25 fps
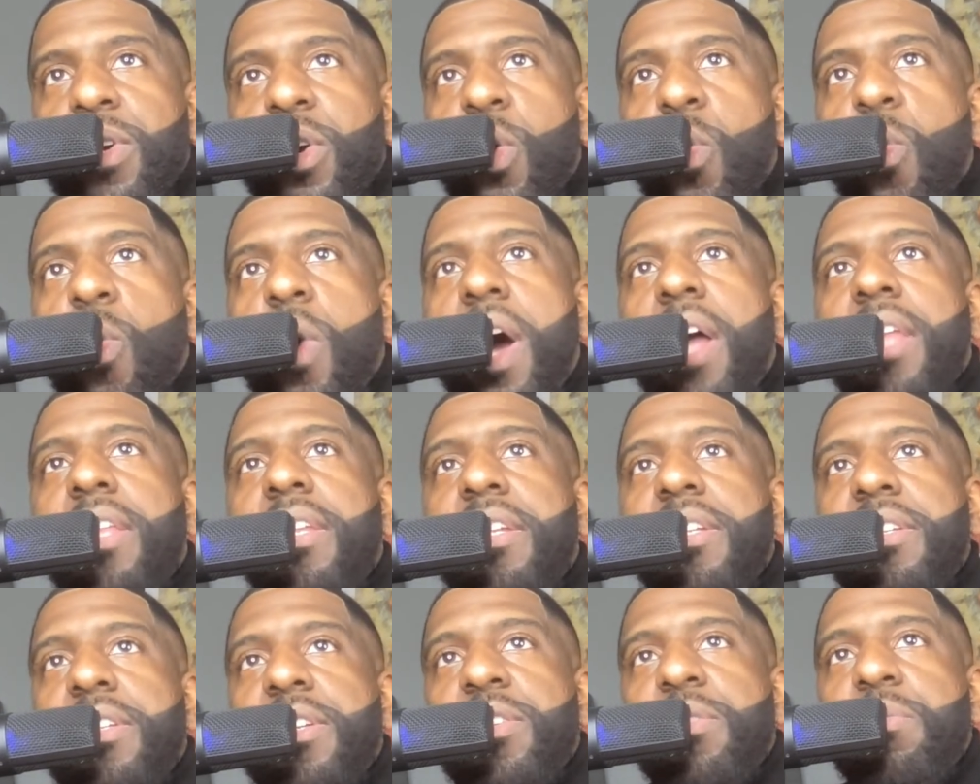
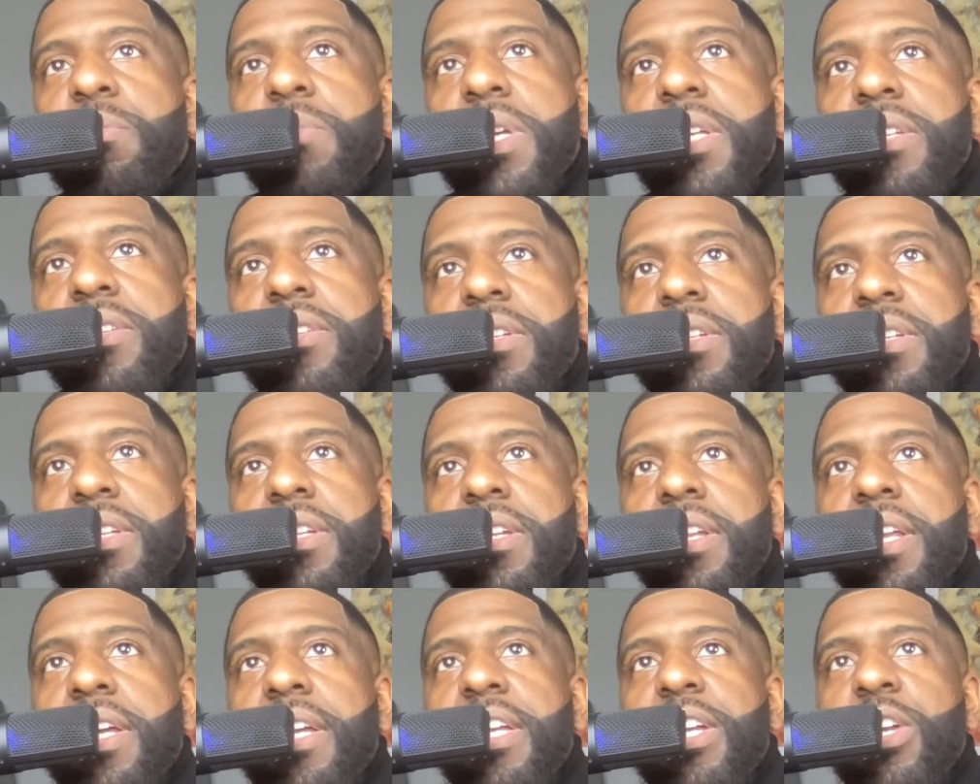Equality just mentioned
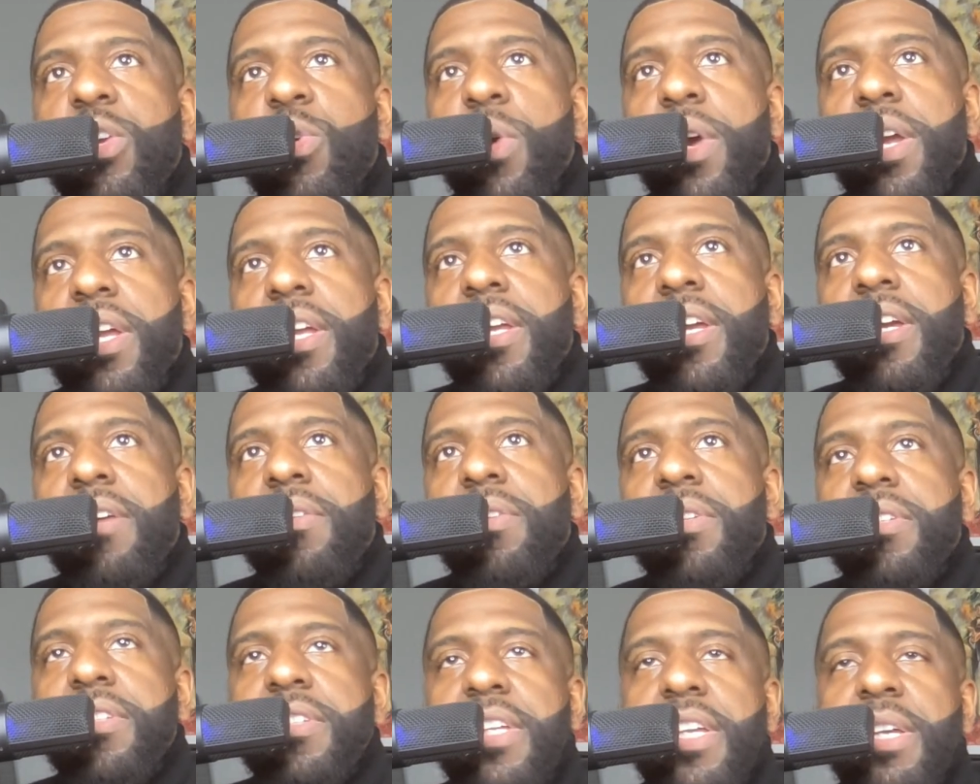the late, great
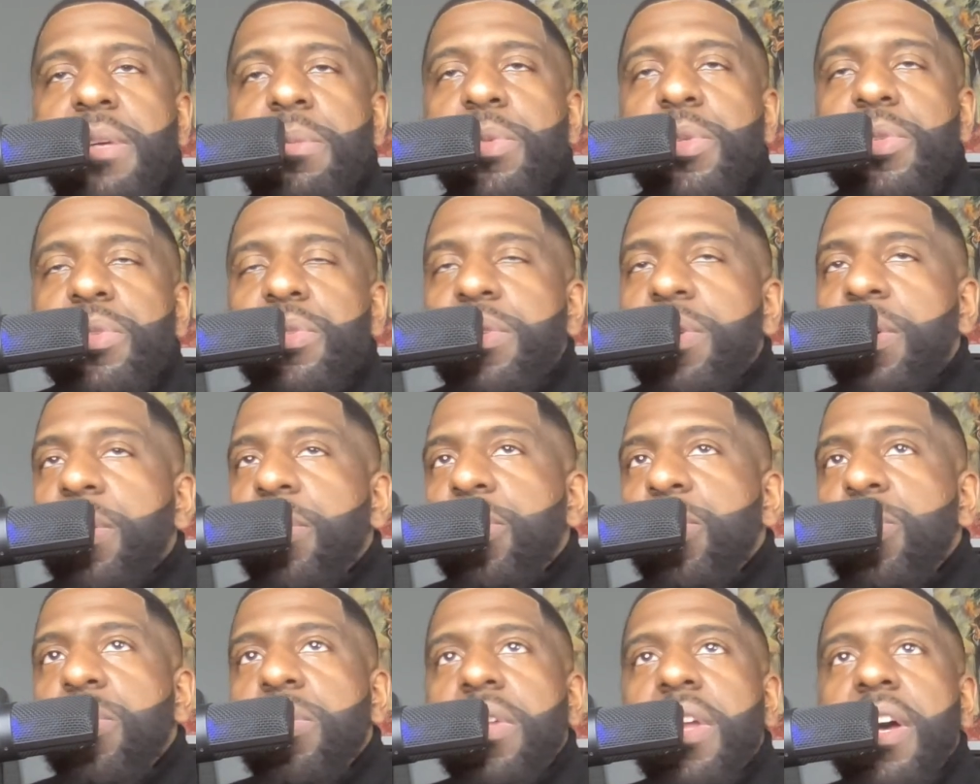Kevin Samuels. Now,
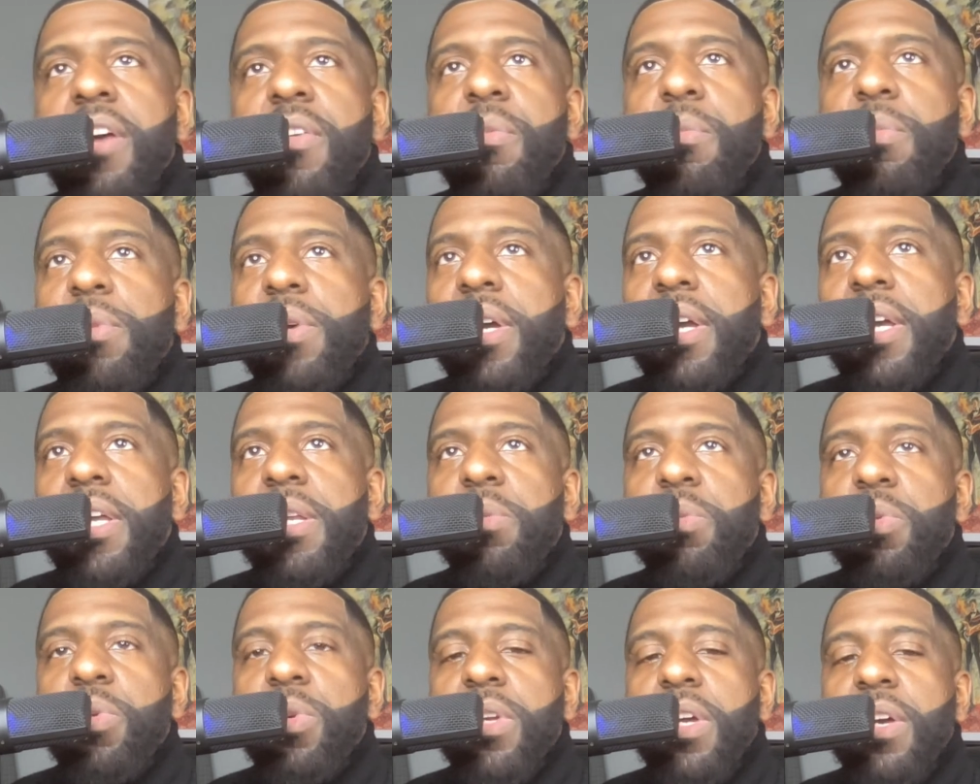you love him or
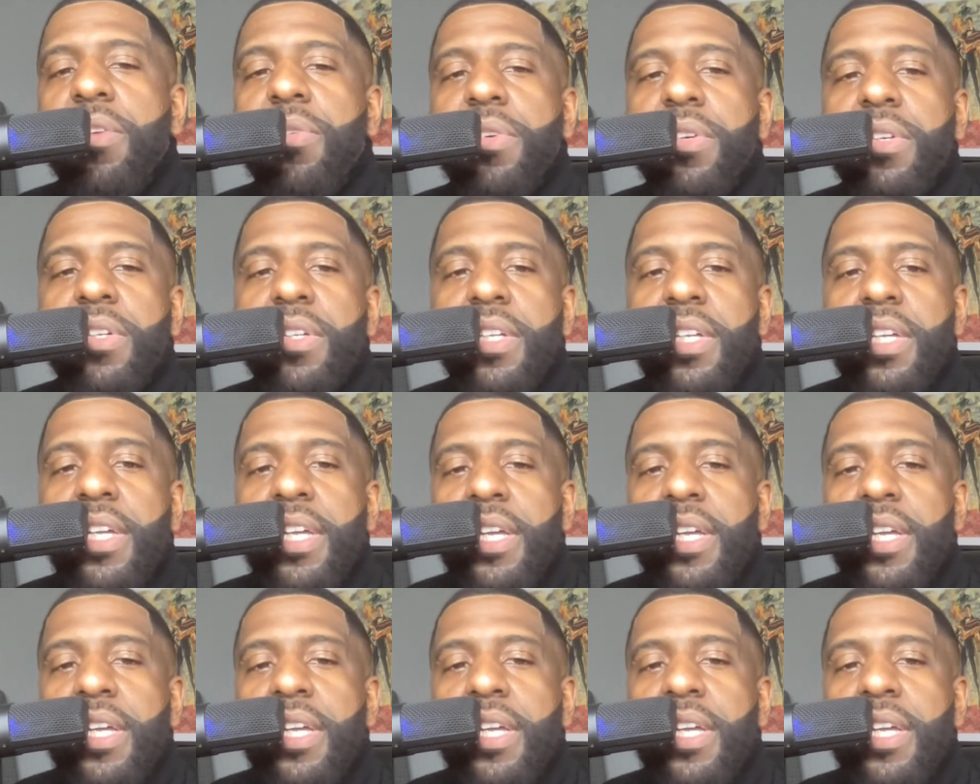hate him or whatever.